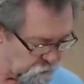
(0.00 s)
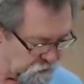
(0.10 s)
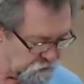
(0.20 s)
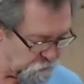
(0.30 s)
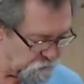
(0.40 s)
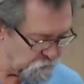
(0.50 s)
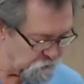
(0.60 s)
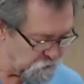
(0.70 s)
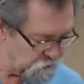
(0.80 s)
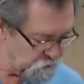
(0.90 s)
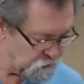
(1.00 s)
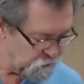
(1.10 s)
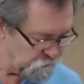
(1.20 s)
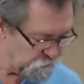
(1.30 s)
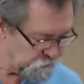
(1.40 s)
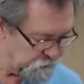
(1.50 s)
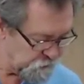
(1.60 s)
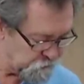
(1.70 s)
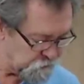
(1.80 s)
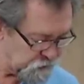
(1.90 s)
22 inches from the
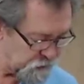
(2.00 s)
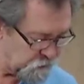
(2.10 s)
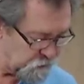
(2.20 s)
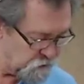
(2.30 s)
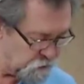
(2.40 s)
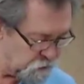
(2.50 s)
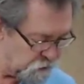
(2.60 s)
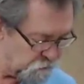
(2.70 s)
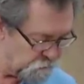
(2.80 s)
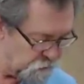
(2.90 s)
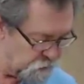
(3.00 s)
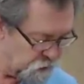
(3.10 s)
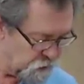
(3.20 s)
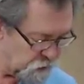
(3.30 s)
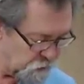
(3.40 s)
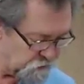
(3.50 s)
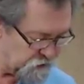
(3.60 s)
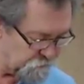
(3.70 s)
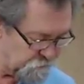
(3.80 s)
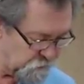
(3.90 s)
Nicholson 1812,
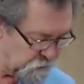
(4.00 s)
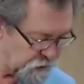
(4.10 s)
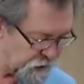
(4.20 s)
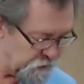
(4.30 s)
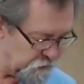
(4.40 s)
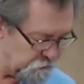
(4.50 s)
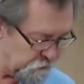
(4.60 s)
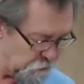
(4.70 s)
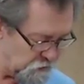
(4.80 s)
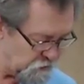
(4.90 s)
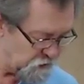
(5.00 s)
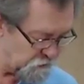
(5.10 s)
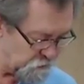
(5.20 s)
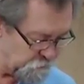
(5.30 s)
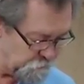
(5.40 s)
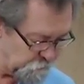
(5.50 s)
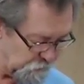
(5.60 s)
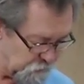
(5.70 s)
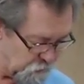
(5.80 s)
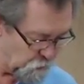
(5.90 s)
Holtzapfel 1847,
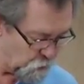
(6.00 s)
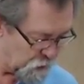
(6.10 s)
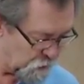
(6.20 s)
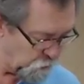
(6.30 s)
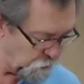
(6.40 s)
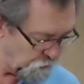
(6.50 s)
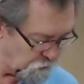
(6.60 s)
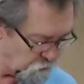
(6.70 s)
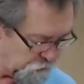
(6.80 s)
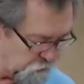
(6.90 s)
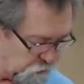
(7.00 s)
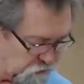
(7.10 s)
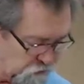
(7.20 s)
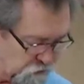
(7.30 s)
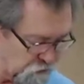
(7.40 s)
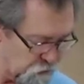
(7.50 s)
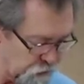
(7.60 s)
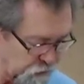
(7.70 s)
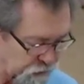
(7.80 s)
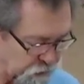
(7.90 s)
we're looking at 22 inches of
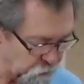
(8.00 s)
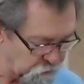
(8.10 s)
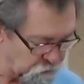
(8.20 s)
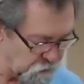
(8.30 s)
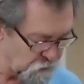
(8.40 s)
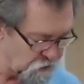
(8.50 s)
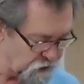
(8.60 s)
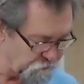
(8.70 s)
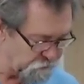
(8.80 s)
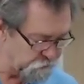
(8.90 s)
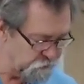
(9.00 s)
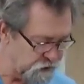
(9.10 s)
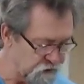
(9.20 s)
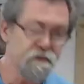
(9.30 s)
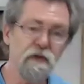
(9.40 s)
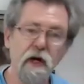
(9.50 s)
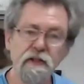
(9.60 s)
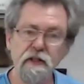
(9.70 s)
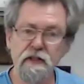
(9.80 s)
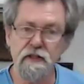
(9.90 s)
trying and also the Sheffield list of
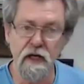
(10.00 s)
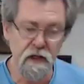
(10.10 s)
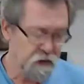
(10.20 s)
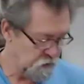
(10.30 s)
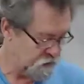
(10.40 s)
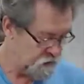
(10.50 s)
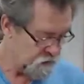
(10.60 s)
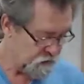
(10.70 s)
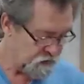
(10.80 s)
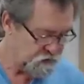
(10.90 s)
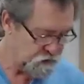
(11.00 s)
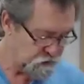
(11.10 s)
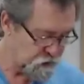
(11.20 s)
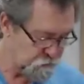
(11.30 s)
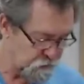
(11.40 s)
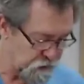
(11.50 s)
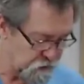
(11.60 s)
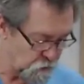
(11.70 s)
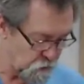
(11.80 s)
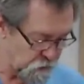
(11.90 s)
1910 is a trying
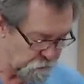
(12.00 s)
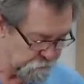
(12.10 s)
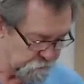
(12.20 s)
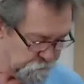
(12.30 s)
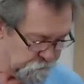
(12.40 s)
plane as well.